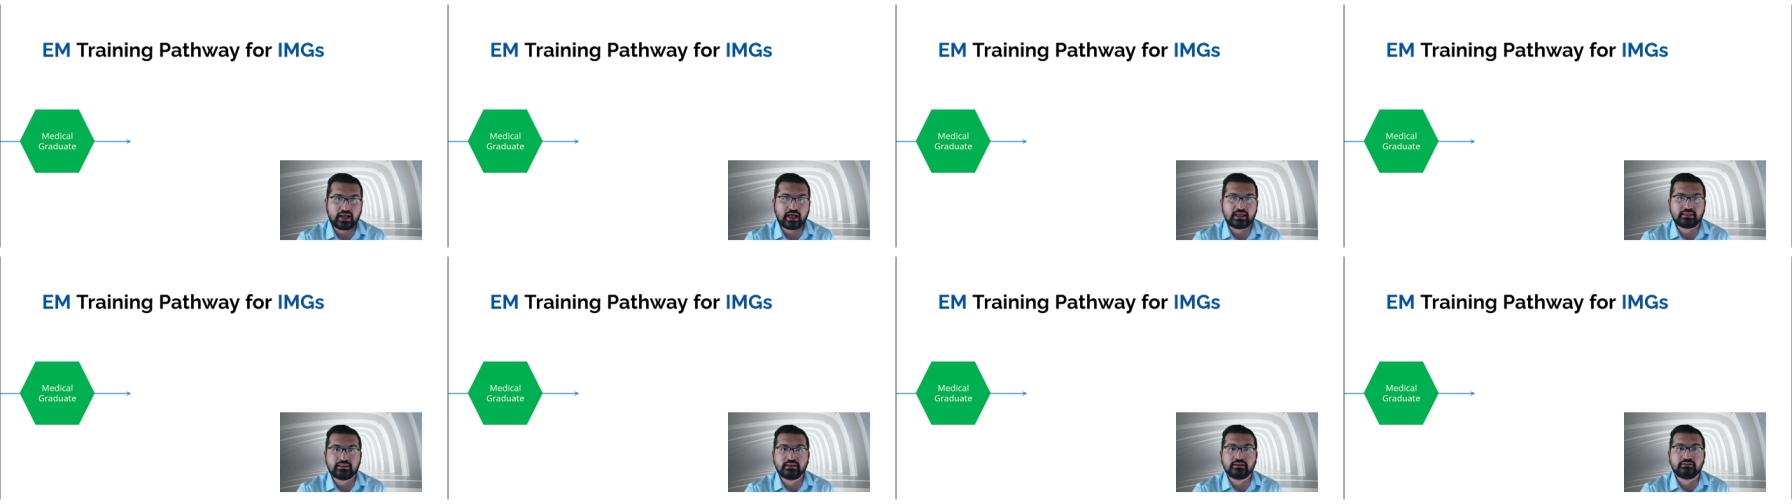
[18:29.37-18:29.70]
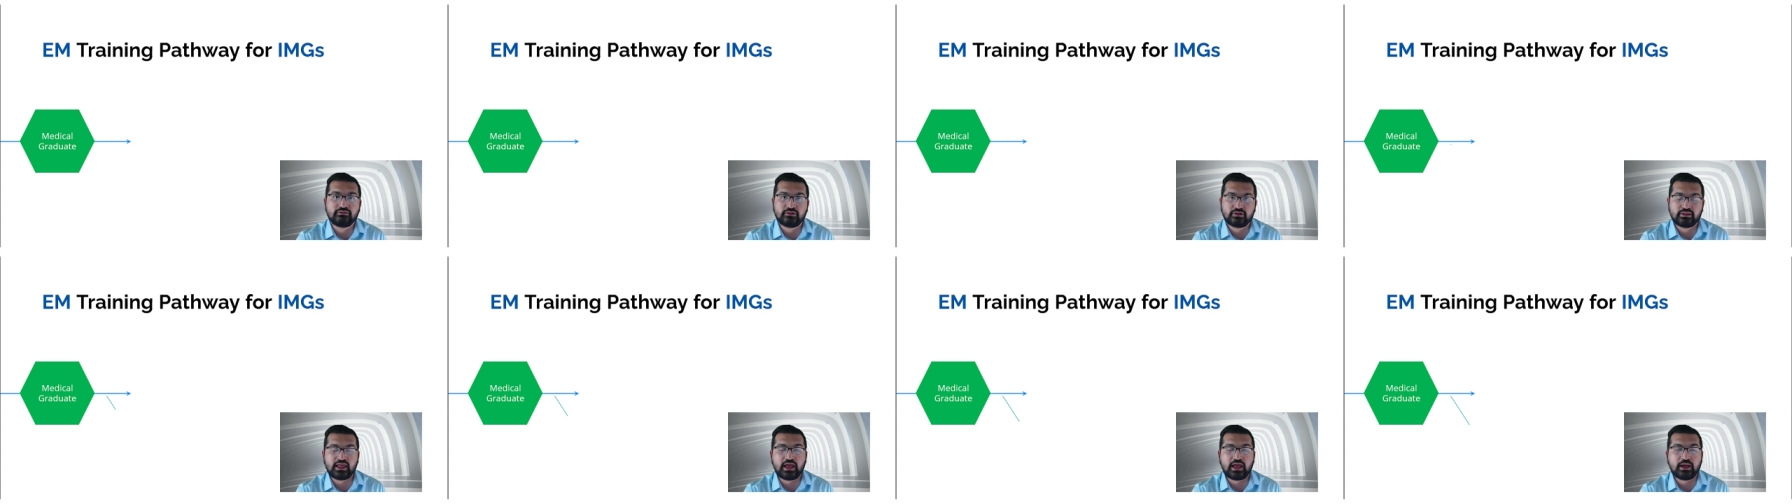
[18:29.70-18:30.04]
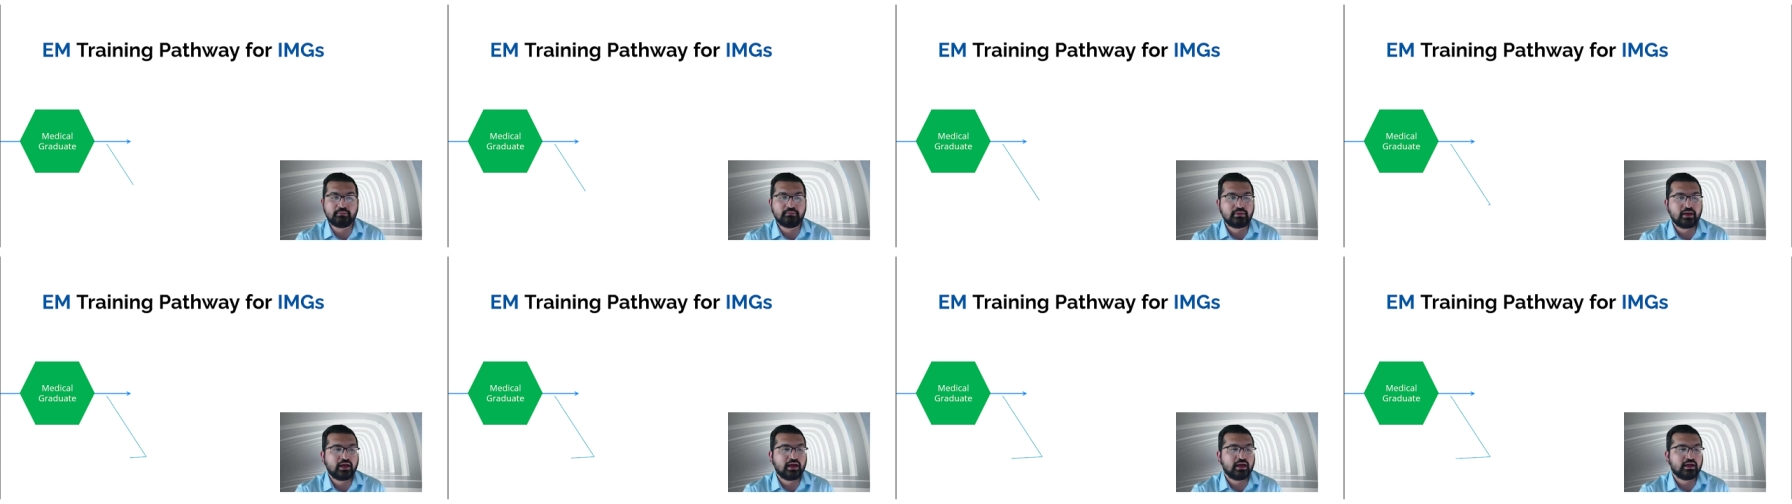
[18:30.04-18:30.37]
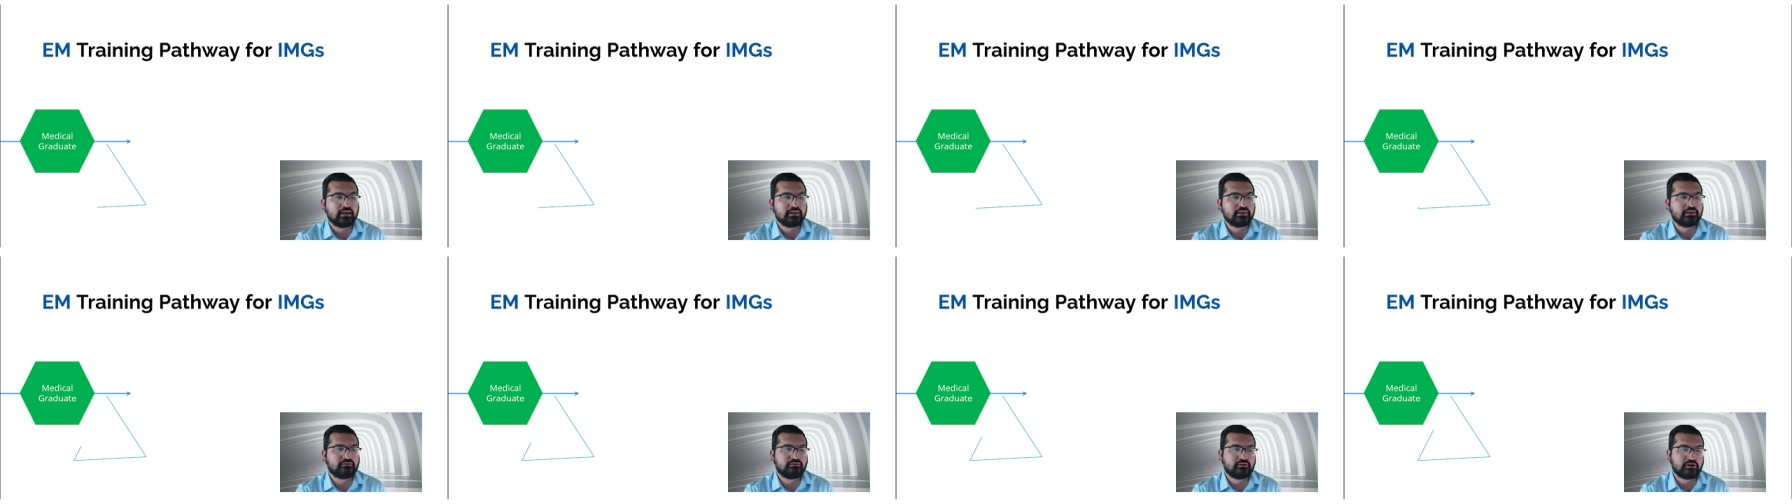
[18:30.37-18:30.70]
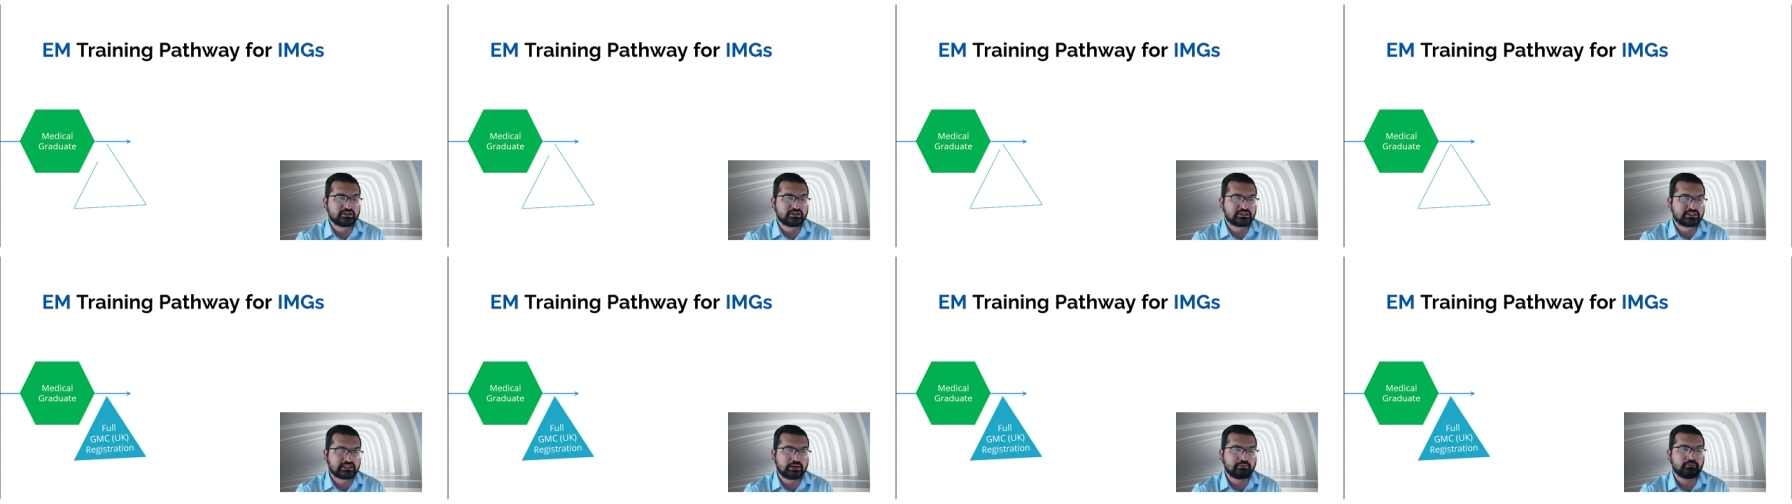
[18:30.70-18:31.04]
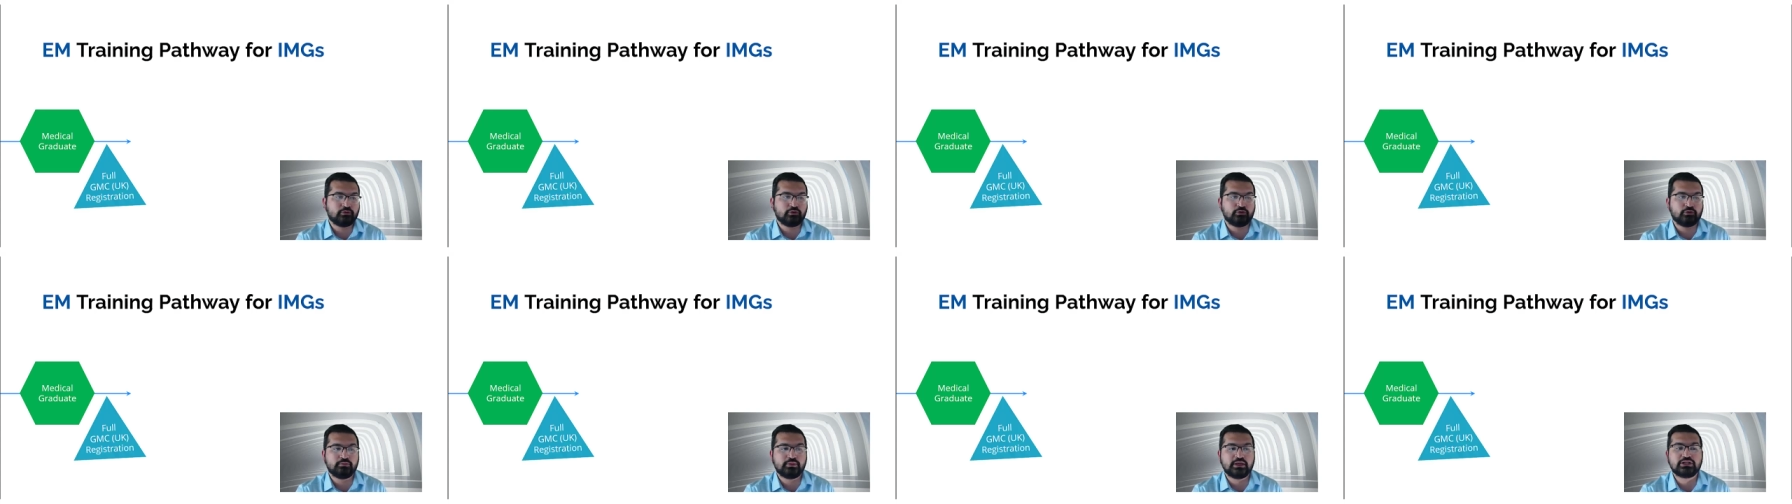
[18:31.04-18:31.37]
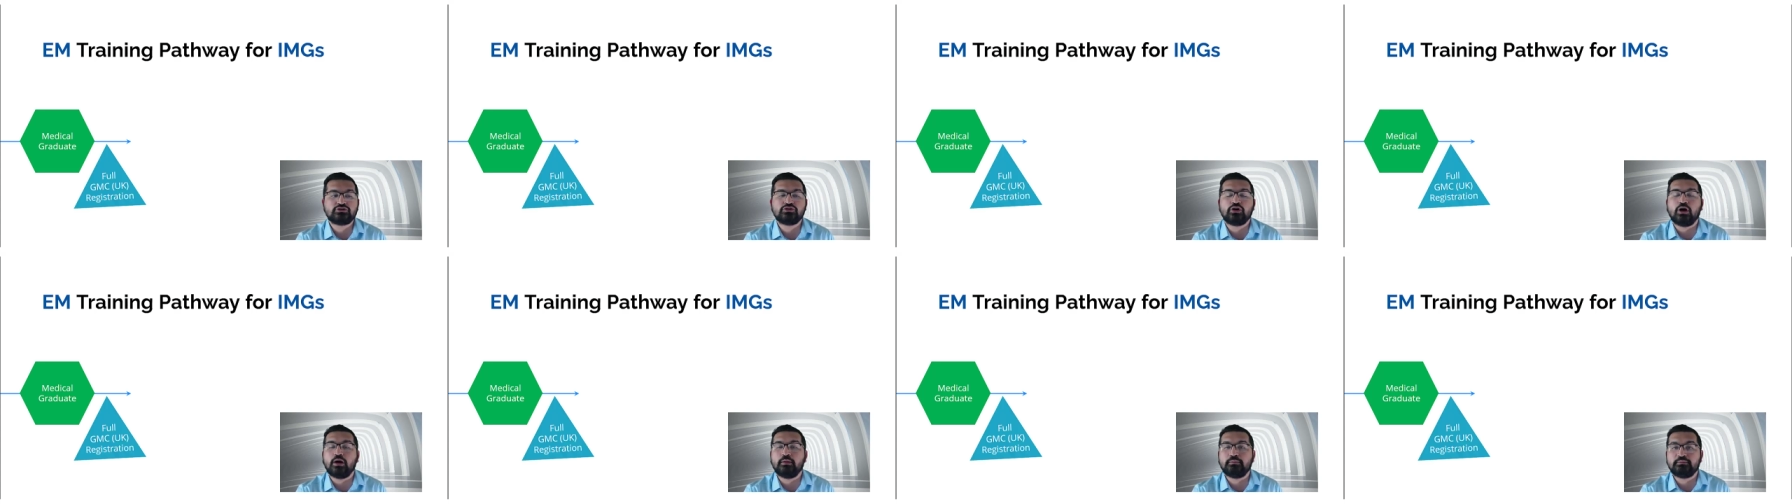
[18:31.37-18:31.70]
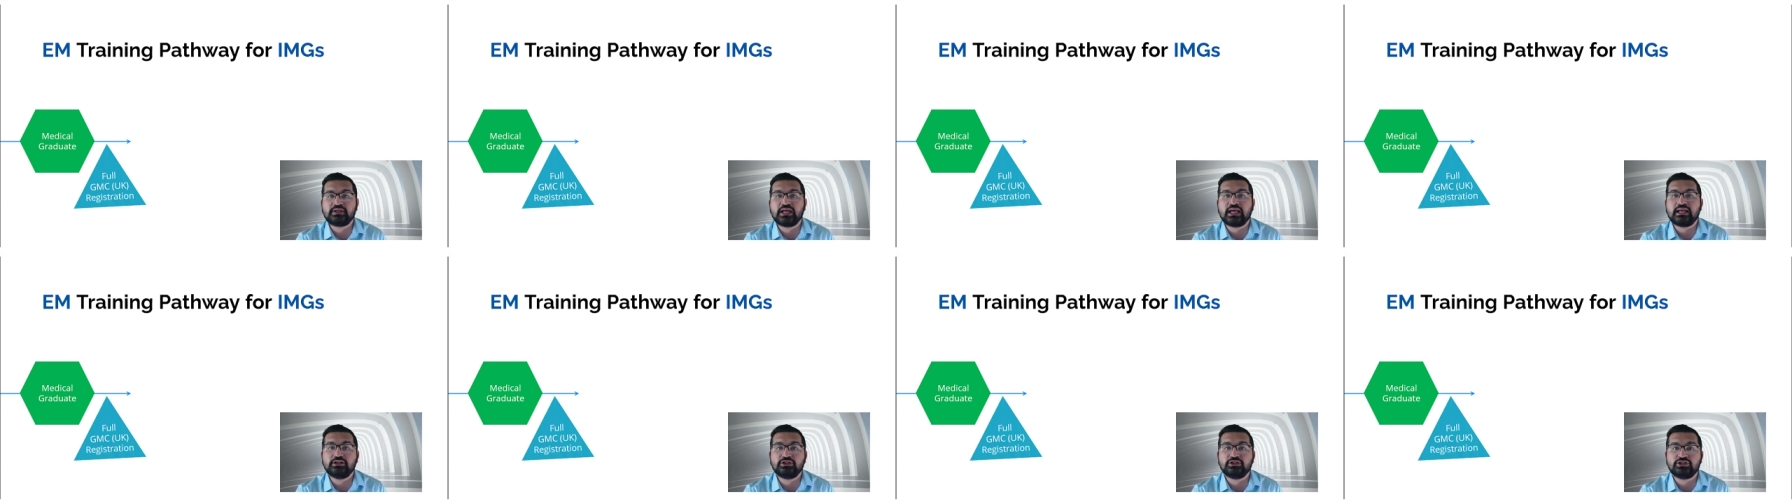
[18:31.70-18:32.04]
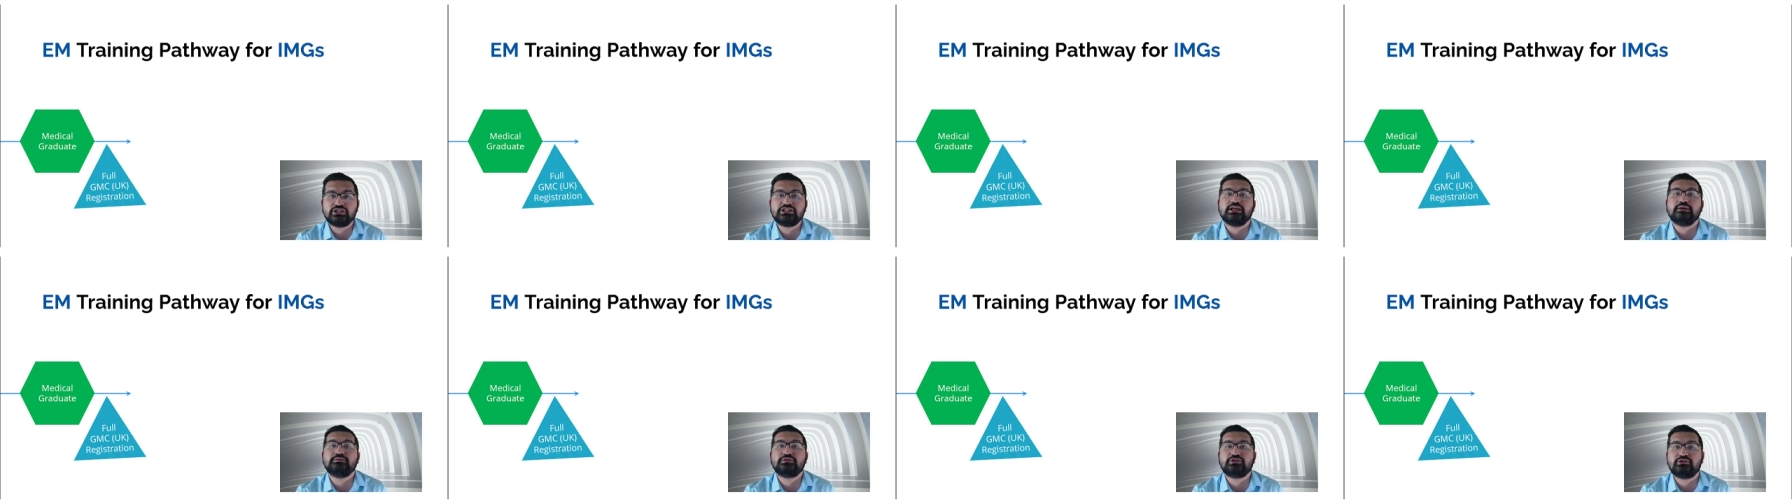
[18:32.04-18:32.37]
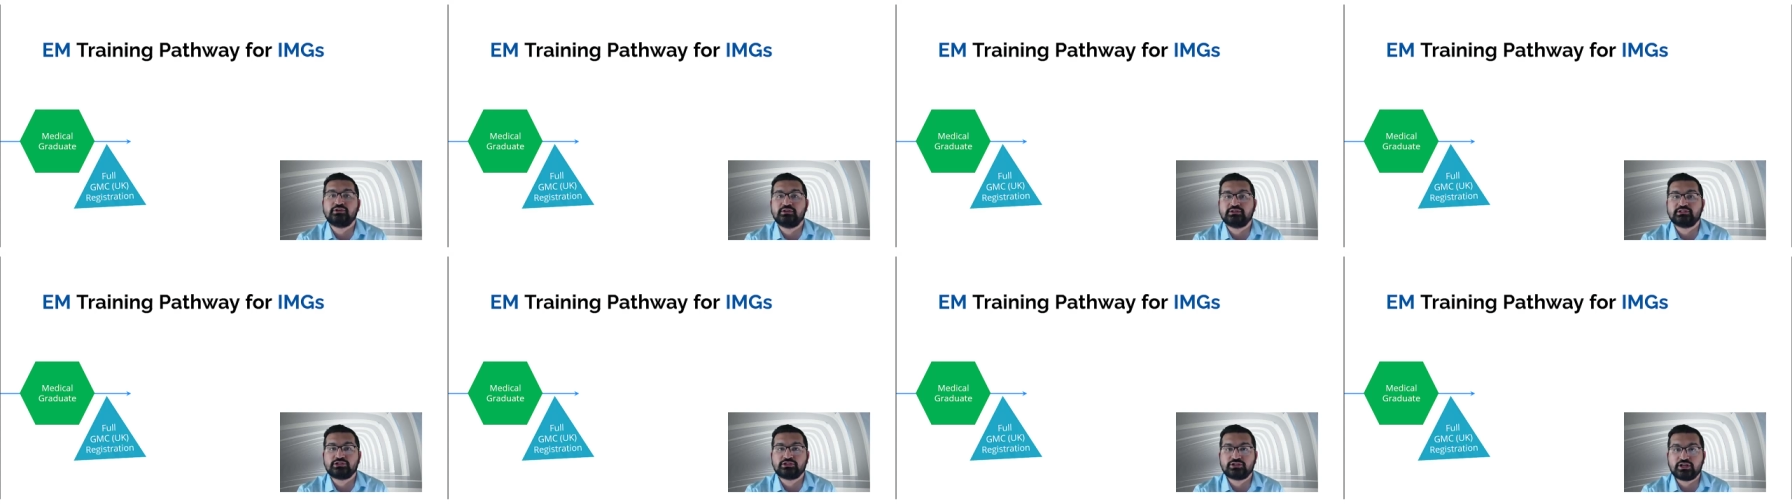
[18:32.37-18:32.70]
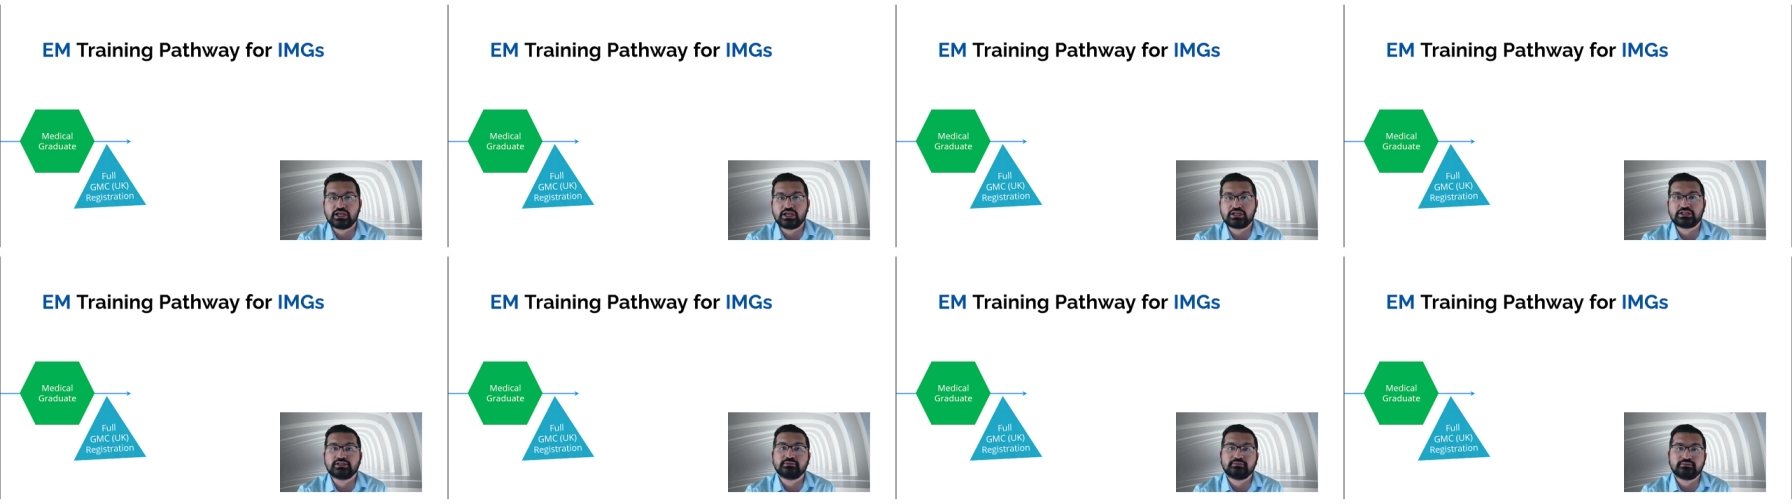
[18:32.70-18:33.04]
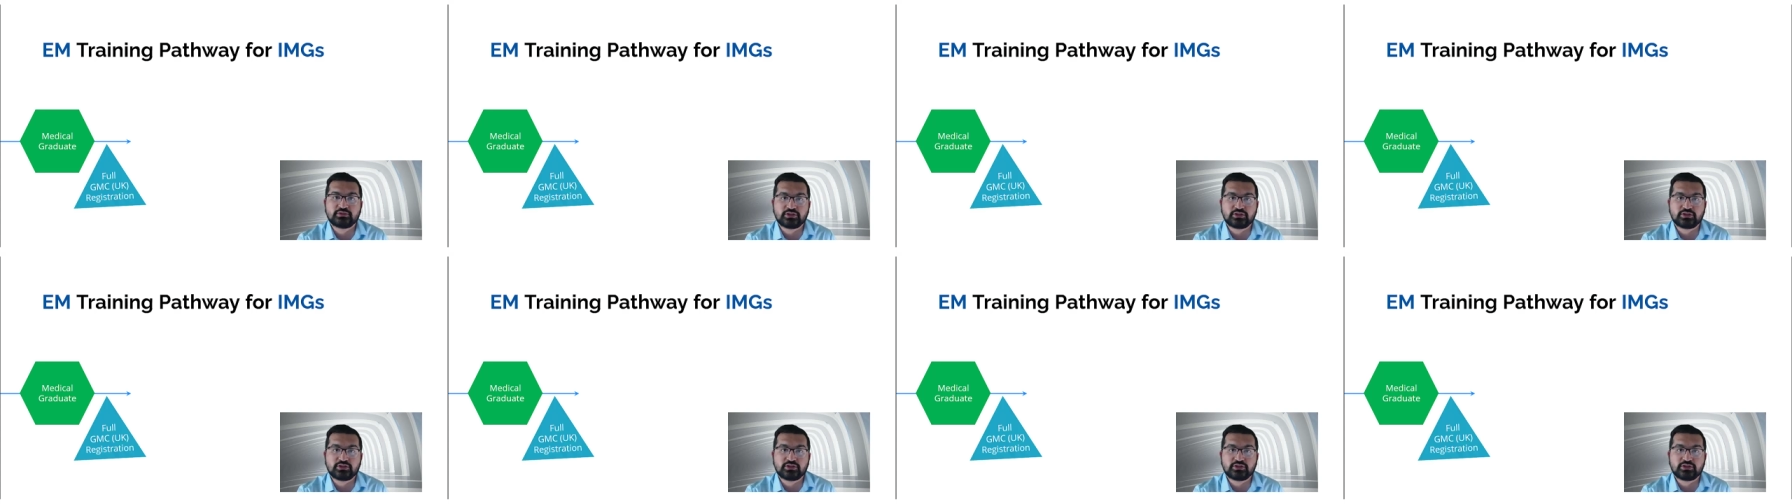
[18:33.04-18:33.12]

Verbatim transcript: I think for them, the first step would be to obtain GMC registration.